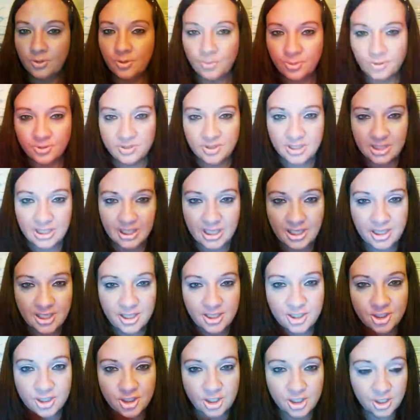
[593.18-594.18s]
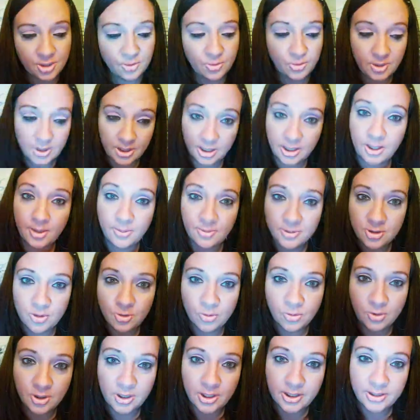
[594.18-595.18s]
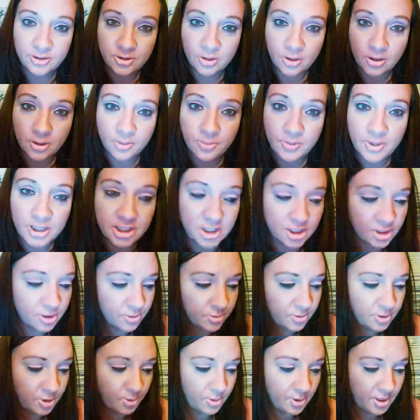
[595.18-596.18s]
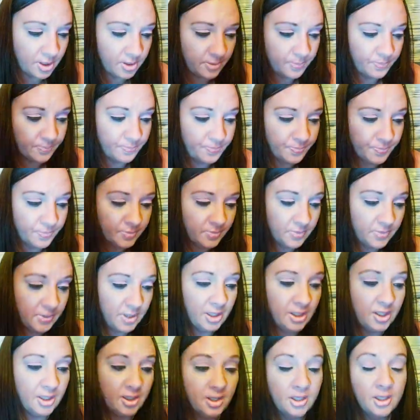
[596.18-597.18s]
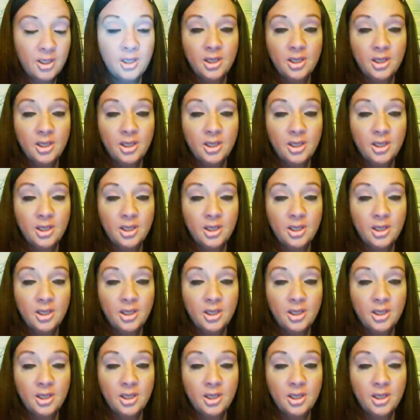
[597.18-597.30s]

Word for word: the prestige too. Yeah, they've been doing a lot of dark magic on you here. Yeah,